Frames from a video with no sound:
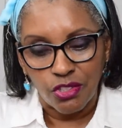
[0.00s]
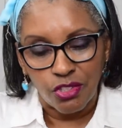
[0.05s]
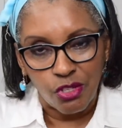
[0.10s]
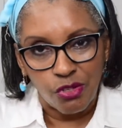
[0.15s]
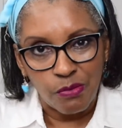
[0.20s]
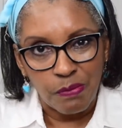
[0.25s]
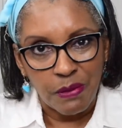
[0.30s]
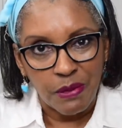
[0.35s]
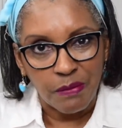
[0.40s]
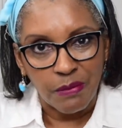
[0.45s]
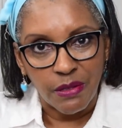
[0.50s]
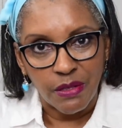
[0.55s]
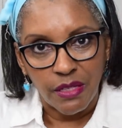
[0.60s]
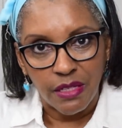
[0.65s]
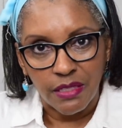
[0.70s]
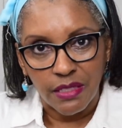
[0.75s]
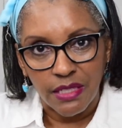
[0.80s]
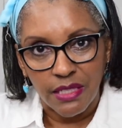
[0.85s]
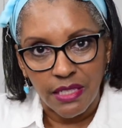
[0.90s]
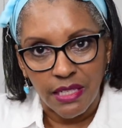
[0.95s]
two people
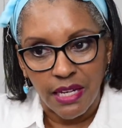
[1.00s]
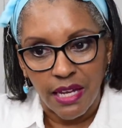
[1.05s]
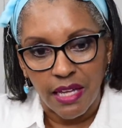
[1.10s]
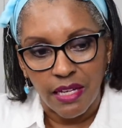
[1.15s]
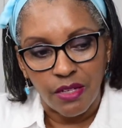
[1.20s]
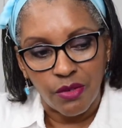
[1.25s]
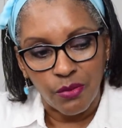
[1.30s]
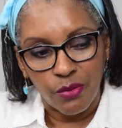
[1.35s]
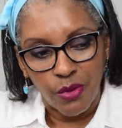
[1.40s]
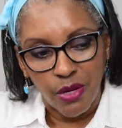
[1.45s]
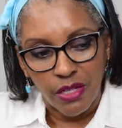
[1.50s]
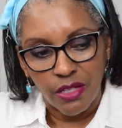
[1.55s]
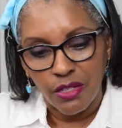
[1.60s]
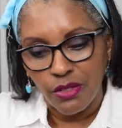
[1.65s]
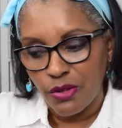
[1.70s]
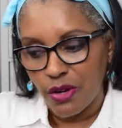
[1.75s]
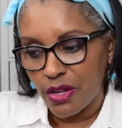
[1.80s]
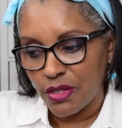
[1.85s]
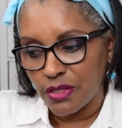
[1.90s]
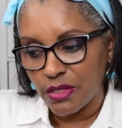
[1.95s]
can sit at it, one
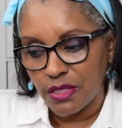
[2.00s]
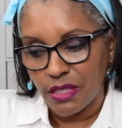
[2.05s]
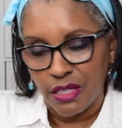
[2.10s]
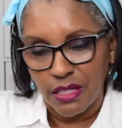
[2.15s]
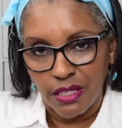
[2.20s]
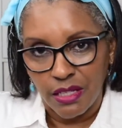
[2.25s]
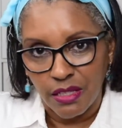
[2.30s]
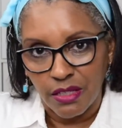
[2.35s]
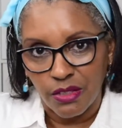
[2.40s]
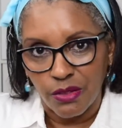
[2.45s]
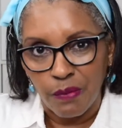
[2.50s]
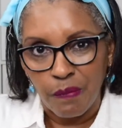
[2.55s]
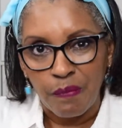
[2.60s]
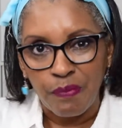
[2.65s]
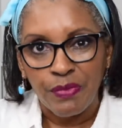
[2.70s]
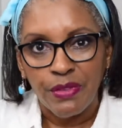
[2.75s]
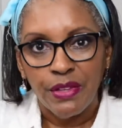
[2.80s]
across the other.